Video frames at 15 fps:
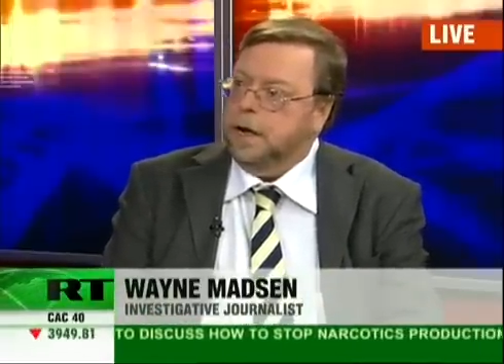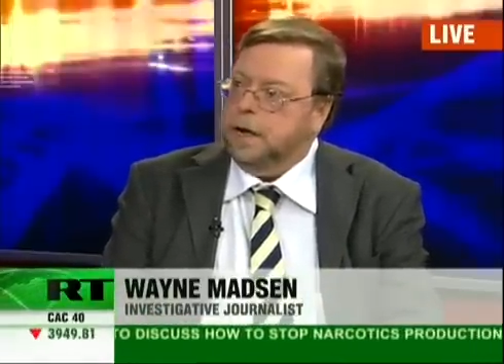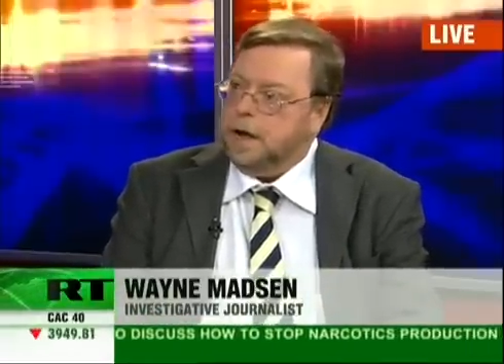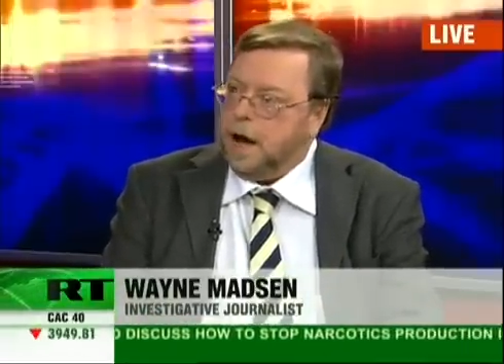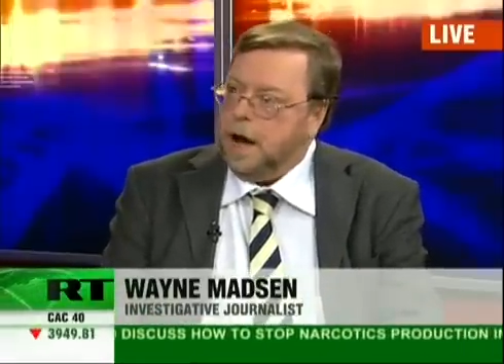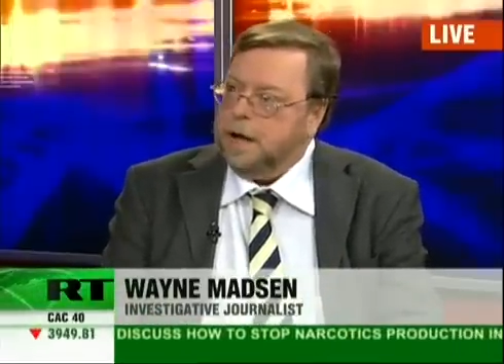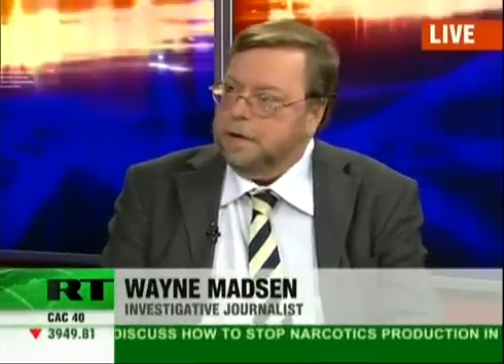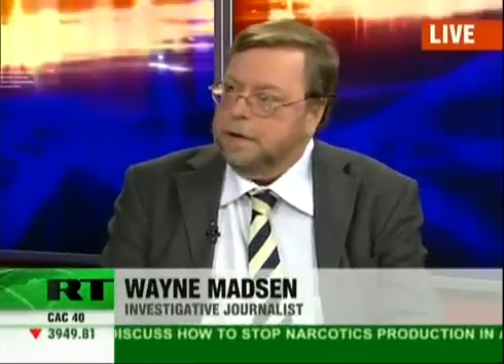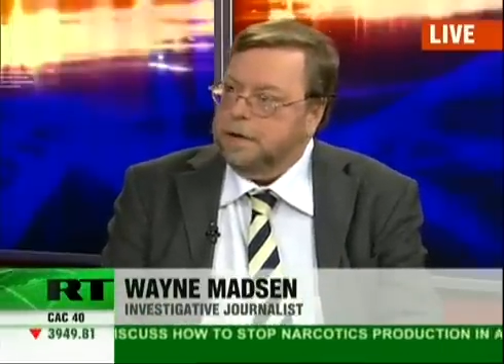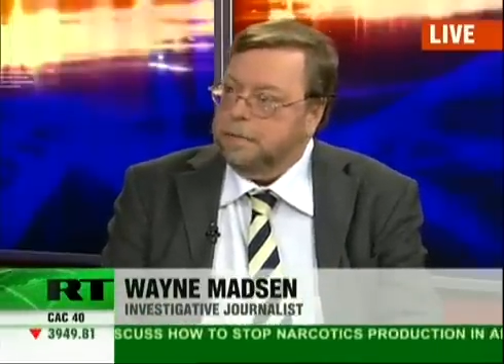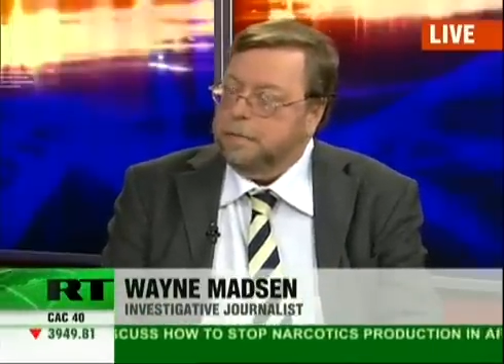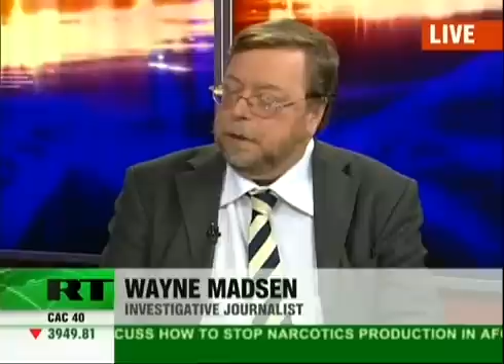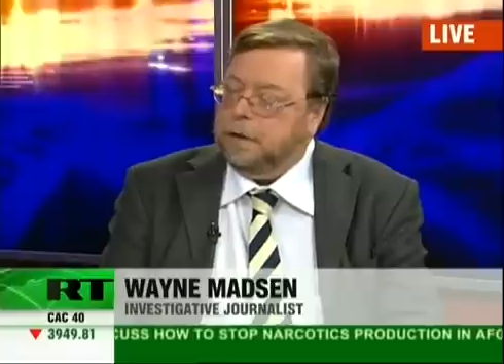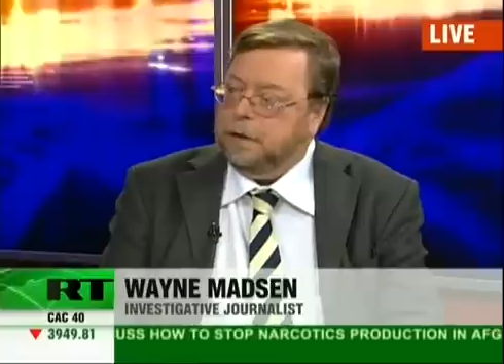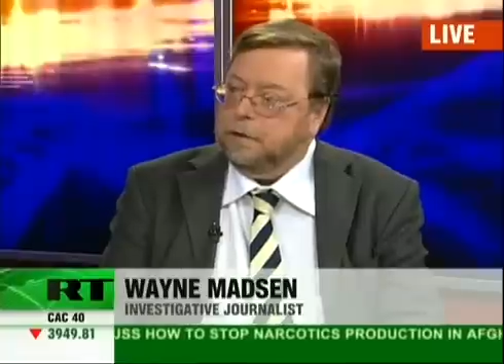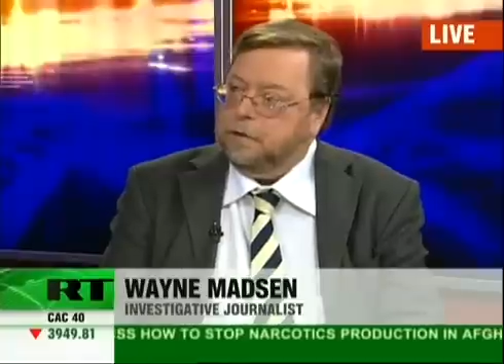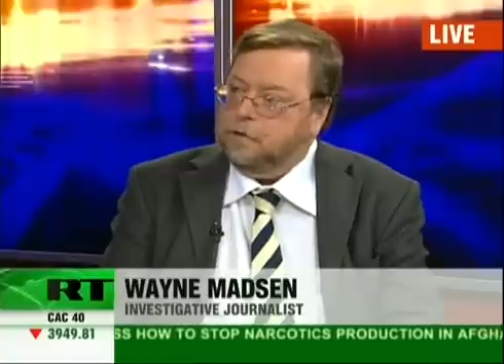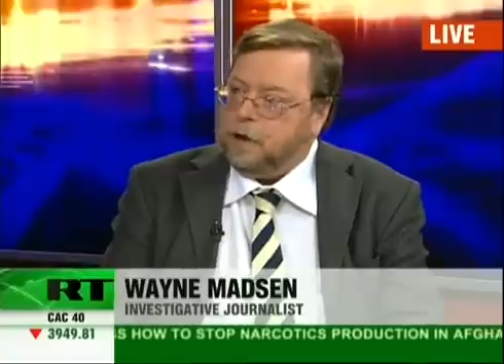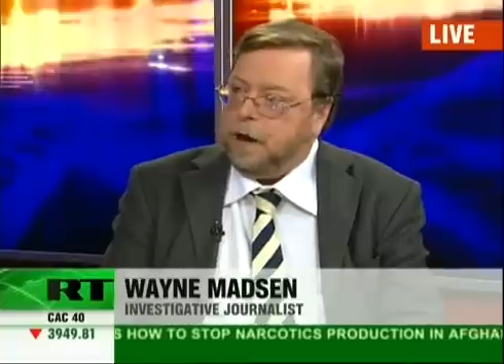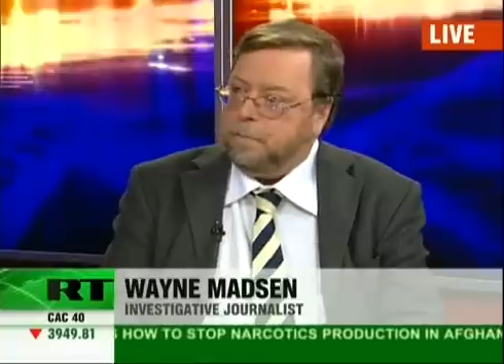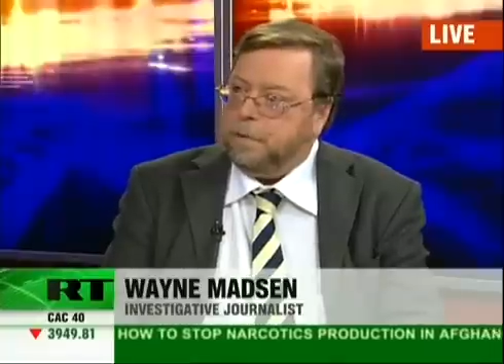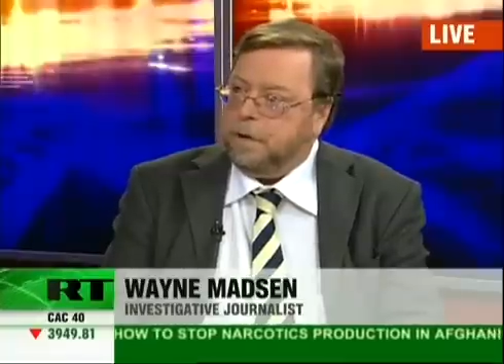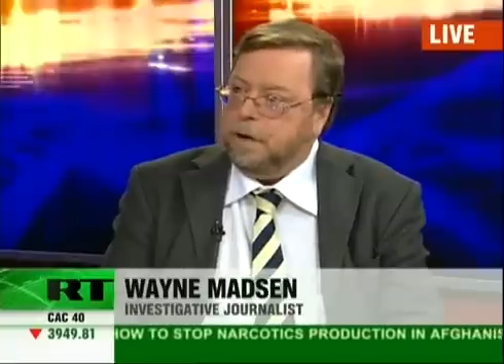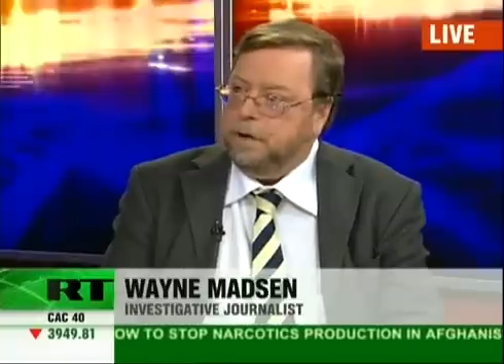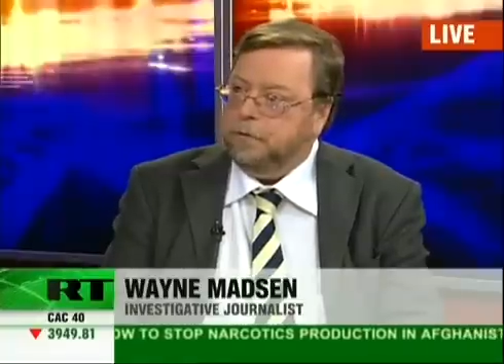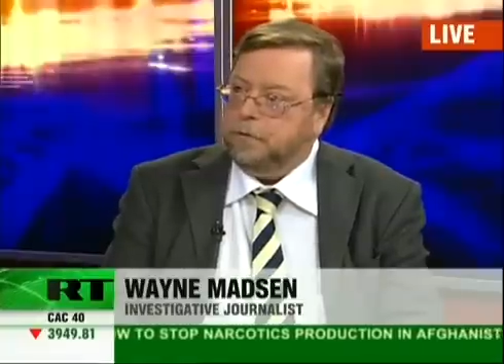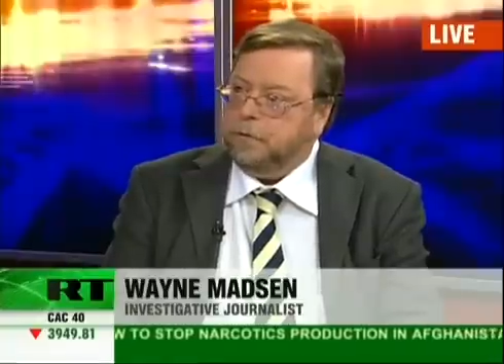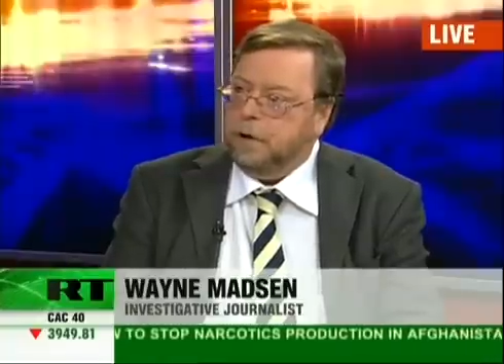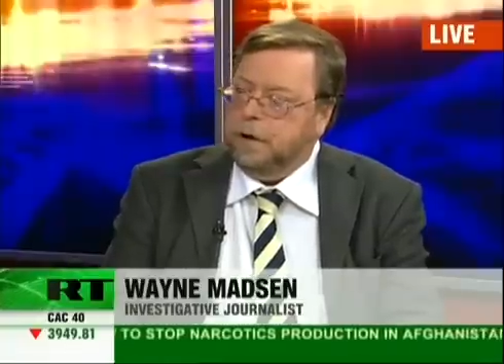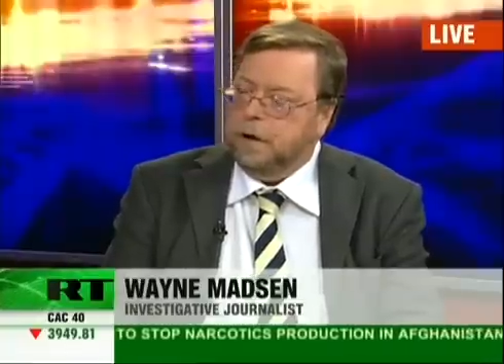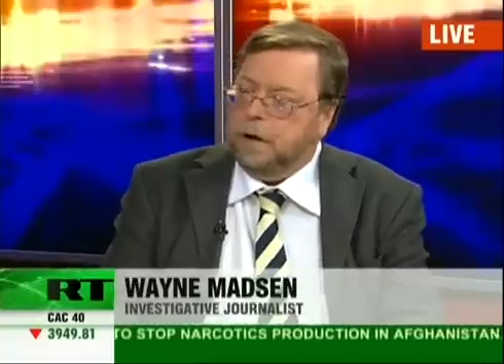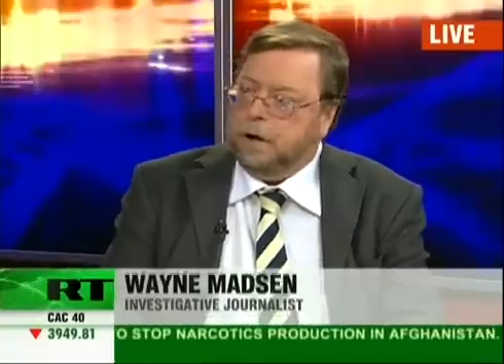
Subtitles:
and Honda, the Japanese